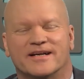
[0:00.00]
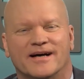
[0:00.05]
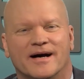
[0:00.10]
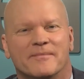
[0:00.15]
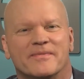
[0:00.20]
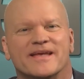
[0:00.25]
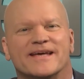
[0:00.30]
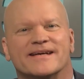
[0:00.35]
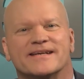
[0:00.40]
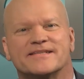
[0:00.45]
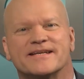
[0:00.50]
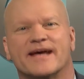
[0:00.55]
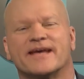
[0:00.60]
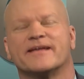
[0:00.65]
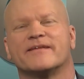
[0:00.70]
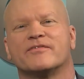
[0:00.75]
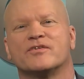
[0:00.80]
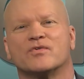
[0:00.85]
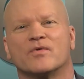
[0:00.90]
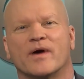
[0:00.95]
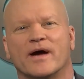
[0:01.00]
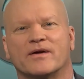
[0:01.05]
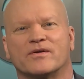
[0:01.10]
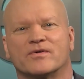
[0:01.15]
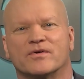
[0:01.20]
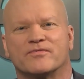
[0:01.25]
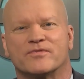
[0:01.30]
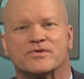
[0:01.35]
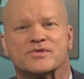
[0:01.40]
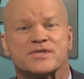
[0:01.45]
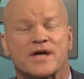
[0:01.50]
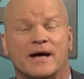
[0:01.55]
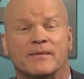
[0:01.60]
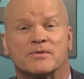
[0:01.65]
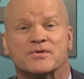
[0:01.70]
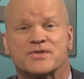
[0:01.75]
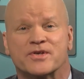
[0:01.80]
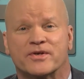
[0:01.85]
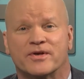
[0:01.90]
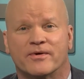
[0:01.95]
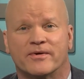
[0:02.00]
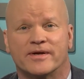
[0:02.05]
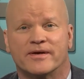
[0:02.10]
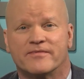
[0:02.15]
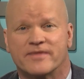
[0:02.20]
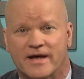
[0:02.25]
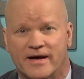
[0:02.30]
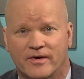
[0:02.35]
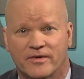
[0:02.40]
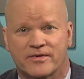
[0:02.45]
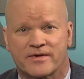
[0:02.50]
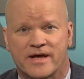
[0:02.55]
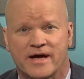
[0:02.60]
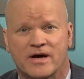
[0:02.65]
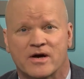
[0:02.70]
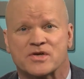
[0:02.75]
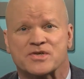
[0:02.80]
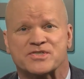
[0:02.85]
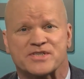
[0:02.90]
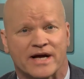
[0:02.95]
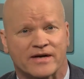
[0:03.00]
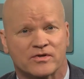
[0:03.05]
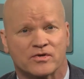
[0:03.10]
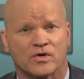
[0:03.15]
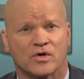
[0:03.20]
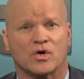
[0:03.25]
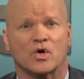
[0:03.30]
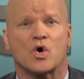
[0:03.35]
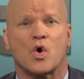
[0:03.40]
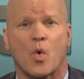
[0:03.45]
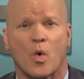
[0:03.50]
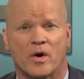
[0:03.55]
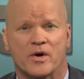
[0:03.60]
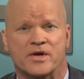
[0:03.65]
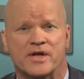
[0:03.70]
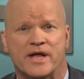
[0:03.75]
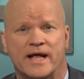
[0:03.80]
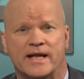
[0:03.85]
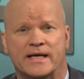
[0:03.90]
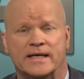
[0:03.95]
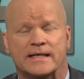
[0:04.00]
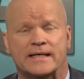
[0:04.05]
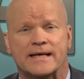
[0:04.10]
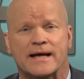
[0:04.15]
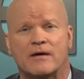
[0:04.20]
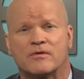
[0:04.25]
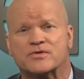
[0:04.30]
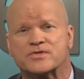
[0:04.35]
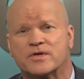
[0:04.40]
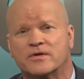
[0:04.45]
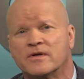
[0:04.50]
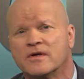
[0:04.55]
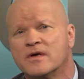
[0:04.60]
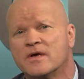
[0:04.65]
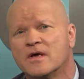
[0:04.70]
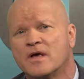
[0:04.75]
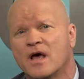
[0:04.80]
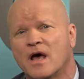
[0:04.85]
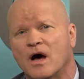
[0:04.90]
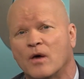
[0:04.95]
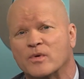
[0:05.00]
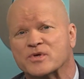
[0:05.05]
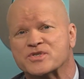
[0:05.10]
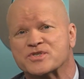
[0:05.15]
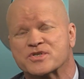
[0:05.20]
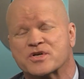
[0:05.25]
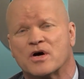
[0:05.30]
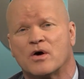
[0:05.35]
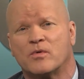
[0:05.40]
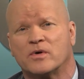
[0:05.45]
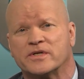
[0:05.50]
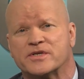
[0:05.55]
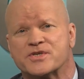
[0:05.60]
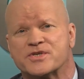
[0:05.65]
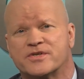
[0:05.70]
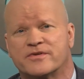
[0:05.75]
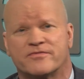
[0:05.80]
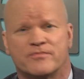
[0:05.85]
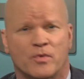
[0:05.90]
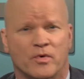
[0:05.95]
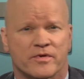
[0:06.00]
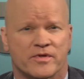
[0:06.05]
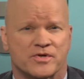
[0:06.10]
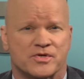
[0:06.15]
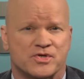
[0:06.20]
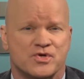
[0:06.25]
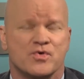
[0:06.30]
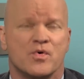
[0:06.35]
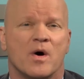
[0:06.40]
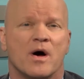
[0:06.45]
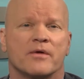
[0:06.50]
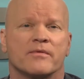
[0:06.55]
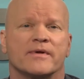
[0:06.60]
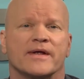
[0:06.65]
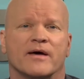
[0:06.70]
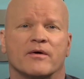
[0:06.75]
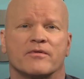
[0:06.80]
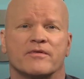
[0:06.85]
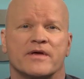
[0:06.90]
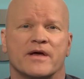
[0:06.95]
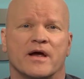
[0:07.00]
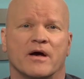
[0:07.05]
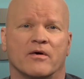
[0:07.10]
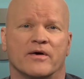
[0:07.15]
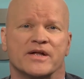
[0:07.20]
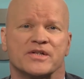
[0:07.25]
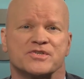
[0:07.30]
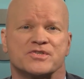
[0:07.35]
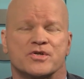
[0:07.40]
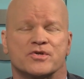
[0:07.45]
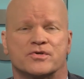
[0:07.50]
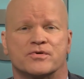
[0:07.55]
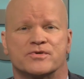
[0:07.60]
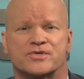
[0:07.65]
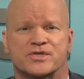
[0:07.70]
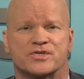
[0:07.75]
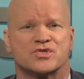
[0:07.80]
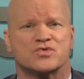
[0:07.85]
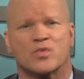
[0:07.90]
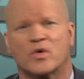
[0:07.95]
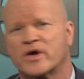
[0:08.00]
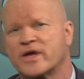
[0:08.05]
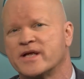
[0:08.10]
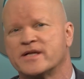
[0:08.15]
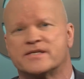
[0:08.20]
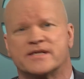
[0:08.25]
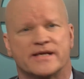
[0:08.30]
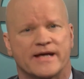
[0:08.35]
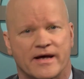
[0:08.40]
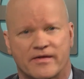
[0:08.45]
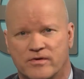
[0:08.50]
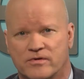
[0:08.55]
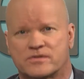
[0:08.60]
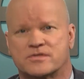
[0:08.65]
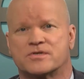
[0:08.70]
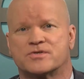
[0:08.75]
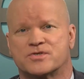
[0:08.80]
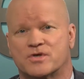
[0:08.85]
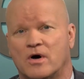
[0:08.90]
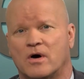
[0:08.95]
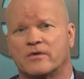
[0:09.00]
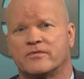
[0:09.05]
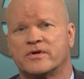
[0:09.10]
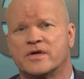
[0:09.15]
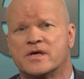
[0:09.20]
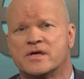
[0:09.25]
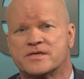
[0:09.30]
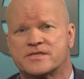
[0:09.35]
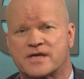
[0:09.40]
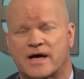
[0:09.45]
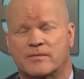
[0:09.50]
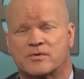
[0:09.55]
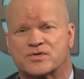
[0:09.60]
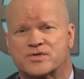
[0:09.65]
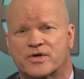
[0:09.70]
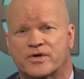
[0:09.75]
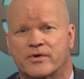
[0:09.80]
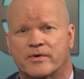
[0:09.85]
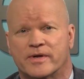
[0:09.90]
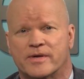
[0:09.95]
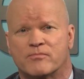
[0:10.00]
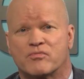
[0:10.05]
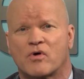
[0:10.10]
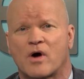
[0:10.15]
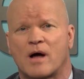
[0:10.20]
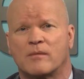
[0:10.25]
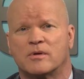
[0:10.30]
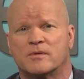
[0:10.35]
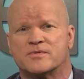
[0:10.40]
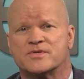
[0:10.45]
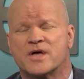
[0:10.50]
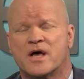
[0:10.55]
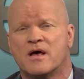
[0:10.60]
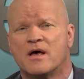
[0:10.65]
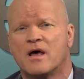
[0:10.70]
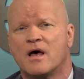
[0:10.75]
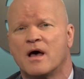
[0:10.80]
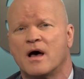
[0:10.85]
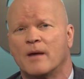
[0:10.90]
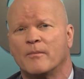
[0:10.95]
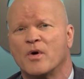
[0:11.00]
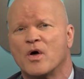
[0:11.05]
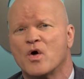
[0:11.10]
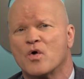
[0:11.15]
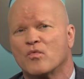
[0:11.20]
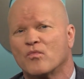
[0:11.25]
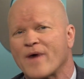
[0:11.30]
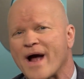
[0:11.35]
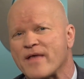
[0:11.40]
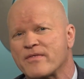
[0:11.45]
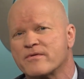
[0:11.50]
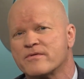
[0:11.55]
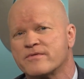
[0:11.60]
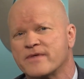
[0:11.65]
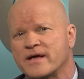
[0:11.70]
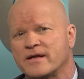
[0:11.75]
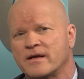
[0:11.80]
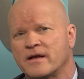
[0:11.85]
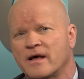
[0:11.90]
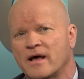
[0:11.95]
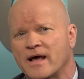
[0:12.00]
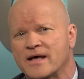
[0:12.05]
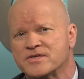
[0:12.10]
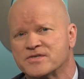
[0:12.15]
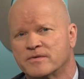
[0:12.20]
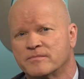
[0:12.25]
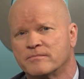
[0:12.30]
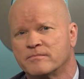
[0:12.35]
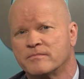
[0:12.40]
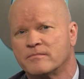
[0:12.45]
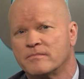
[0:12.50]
I'm the Executive Director for Cybersecurity of the Healthcare Sector Coordinating Council, which is a coalition of more than 200 healthcare institutions working together to solve cybersecurity problems. Rather than as a